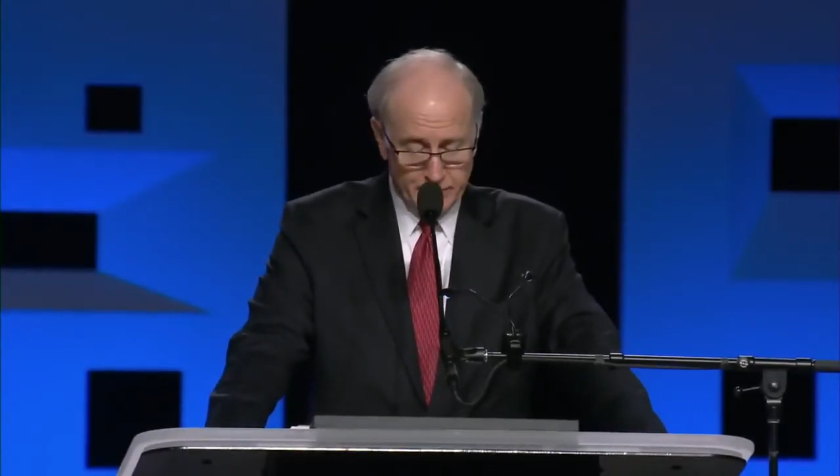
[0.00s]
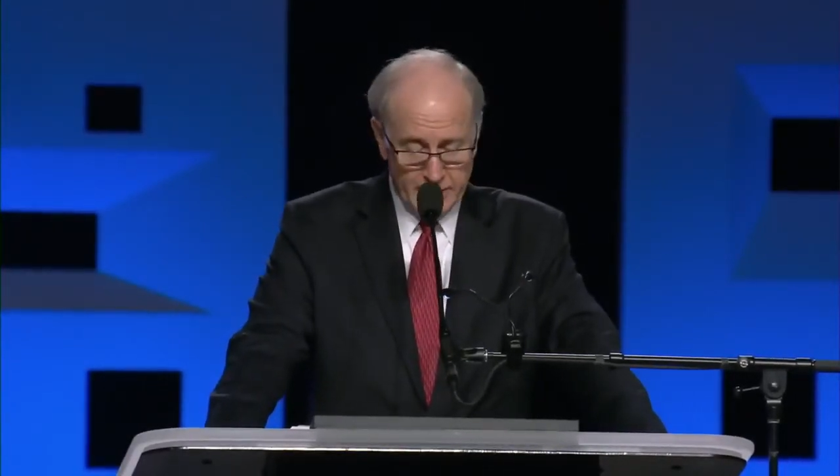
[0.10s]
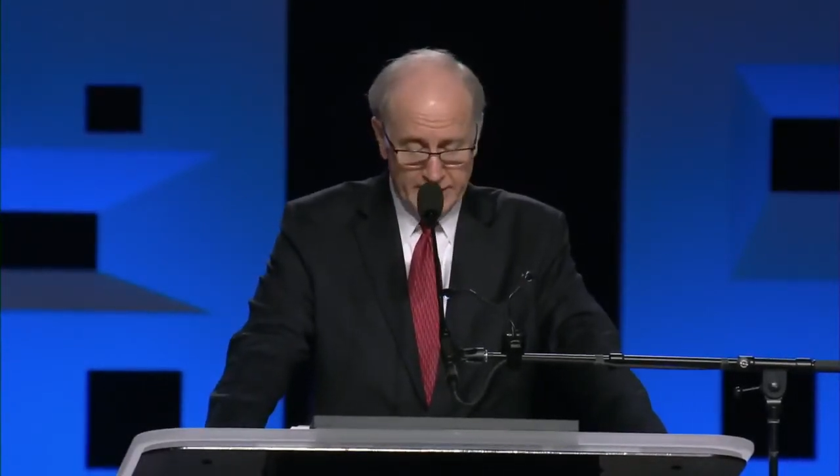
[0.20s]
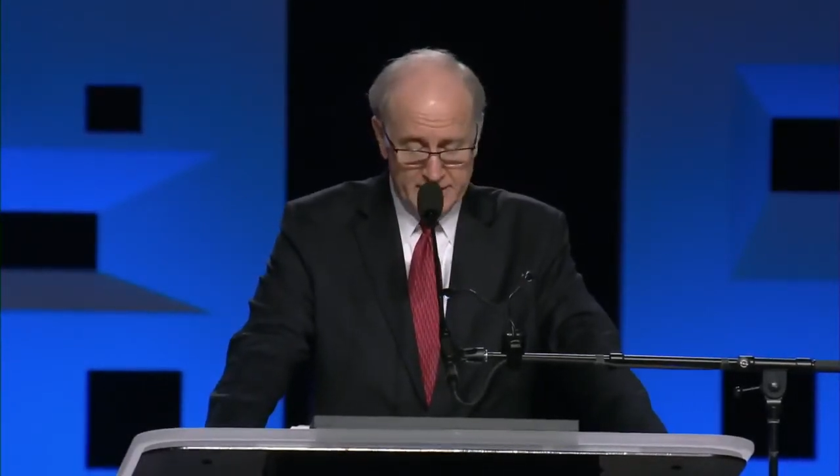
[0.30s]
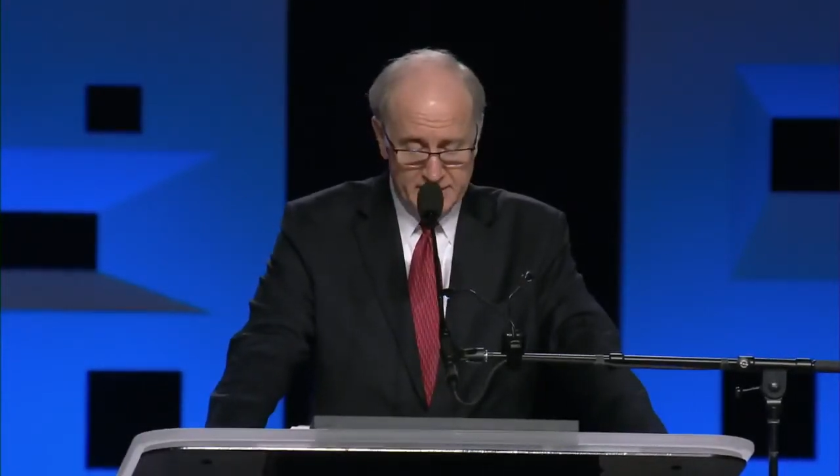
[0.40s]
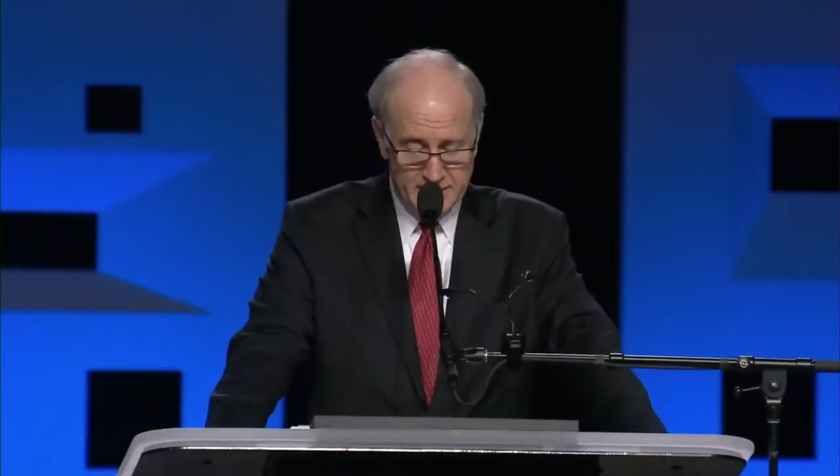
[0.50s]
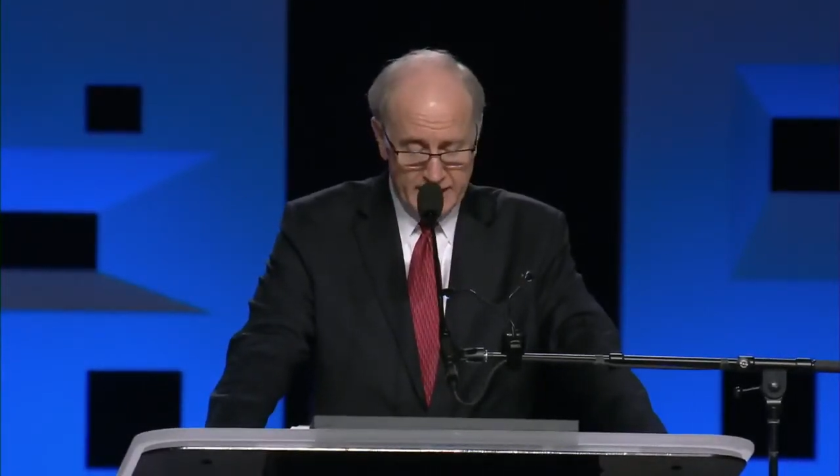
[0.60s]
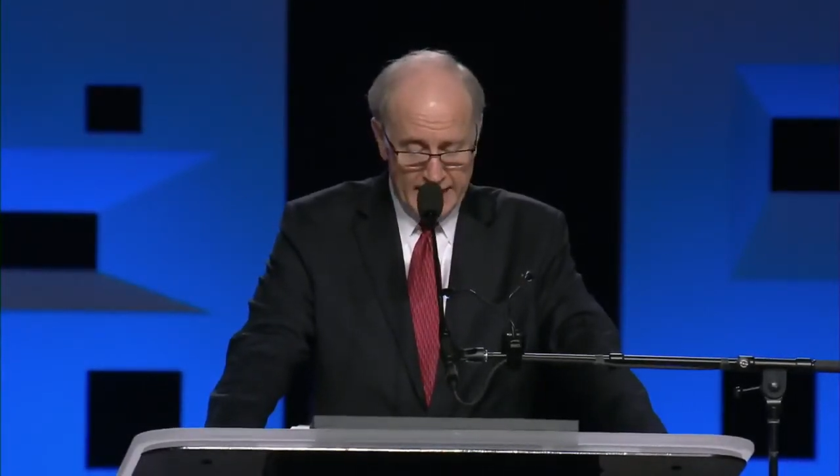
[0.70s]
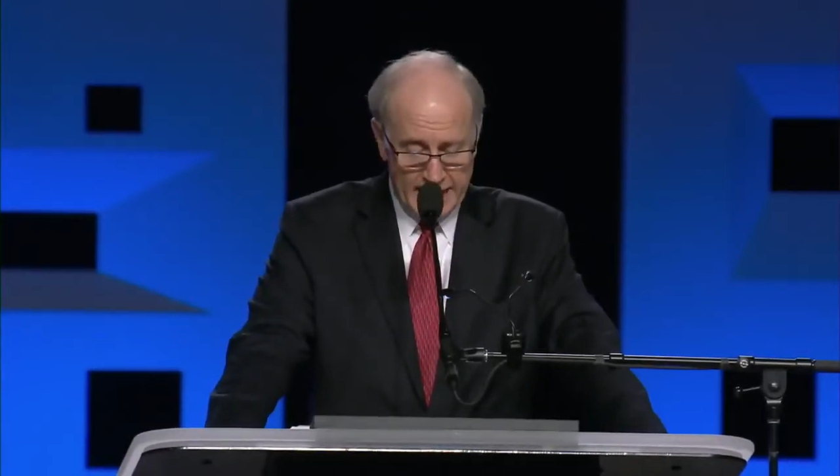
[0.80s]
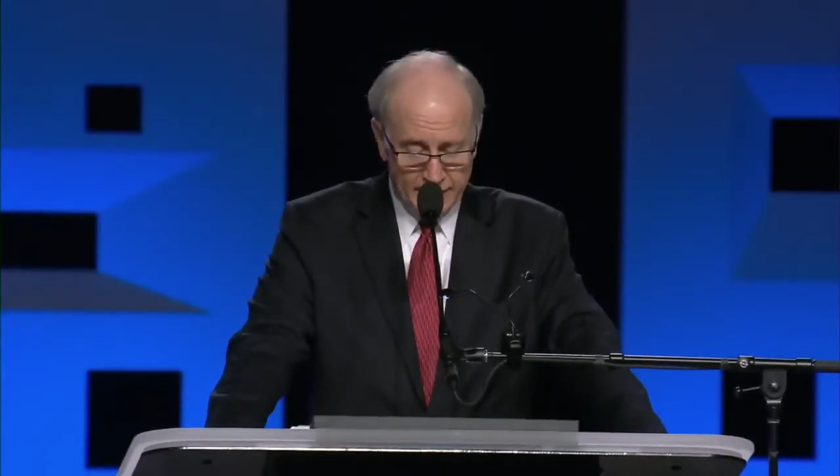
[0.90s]
and its
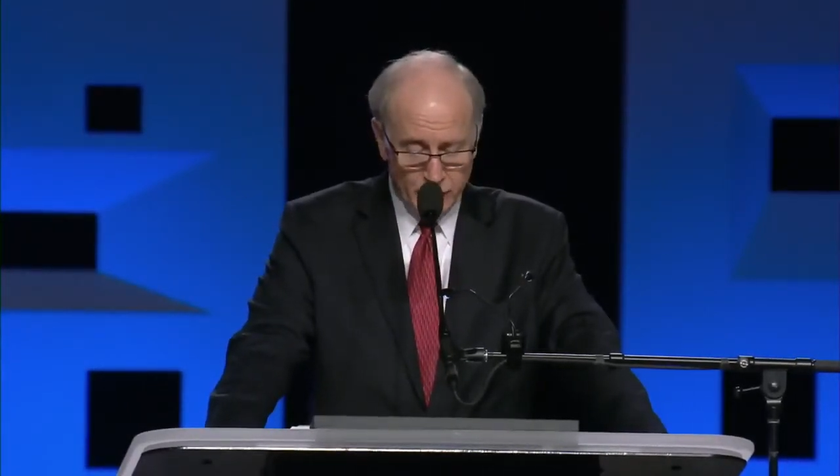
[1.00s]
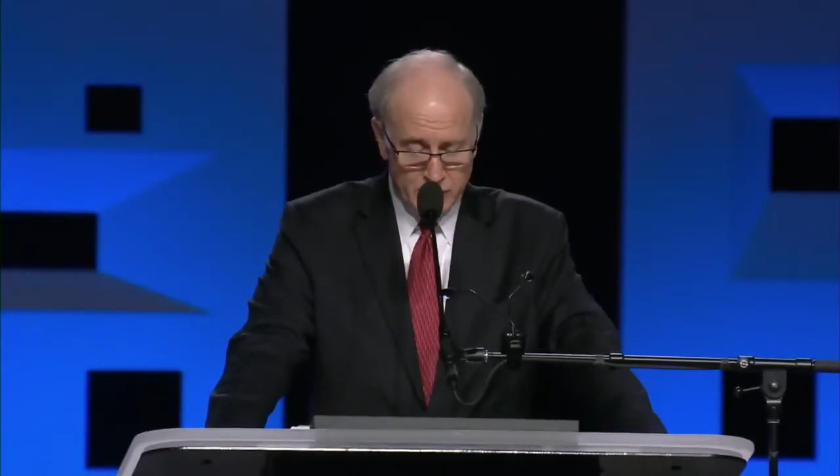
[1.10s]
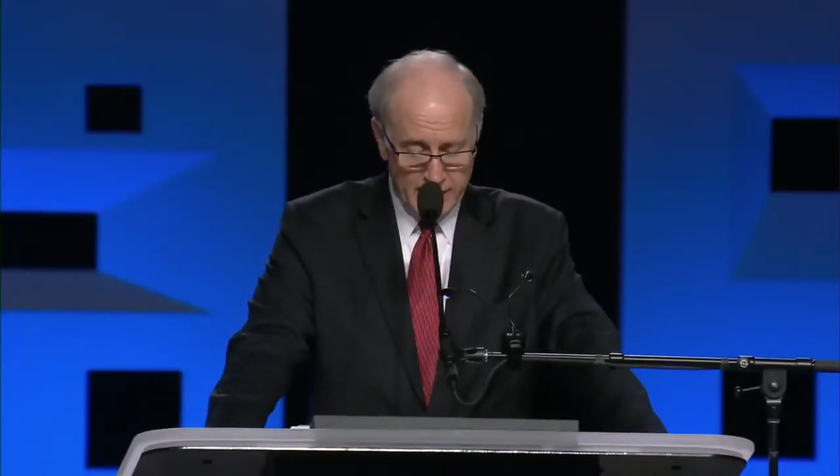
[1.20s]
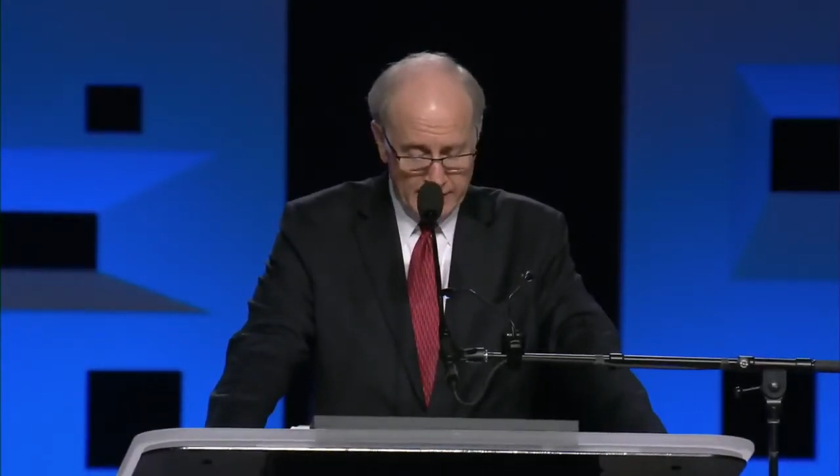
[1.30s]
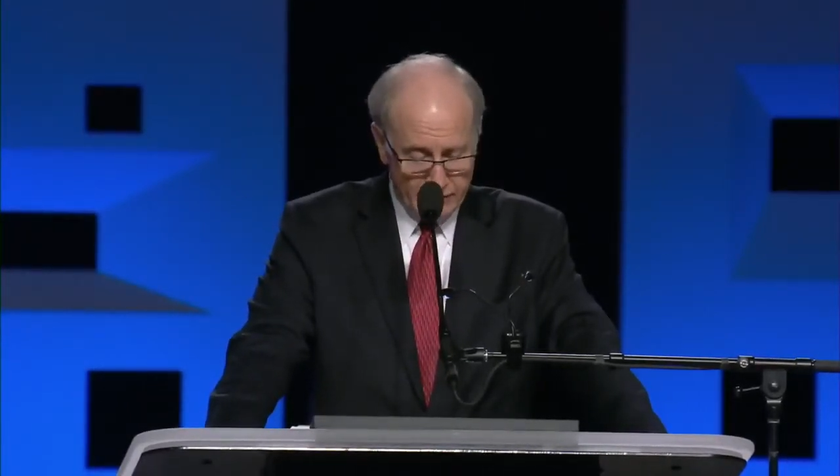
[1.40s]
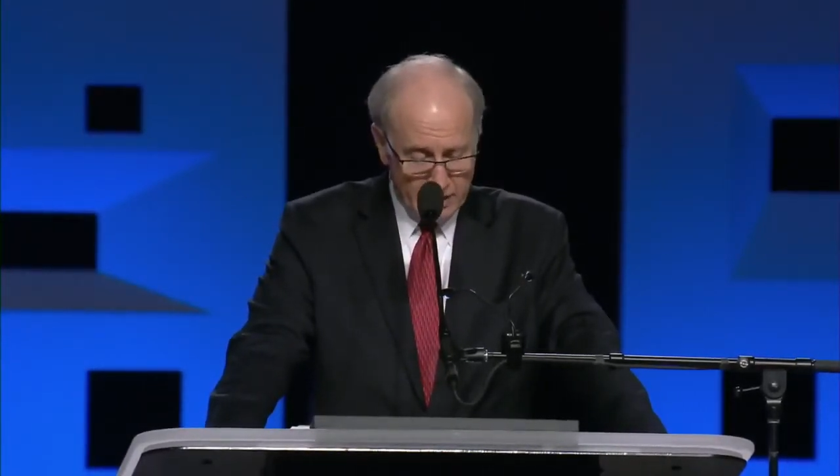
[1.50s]
staff, which I have the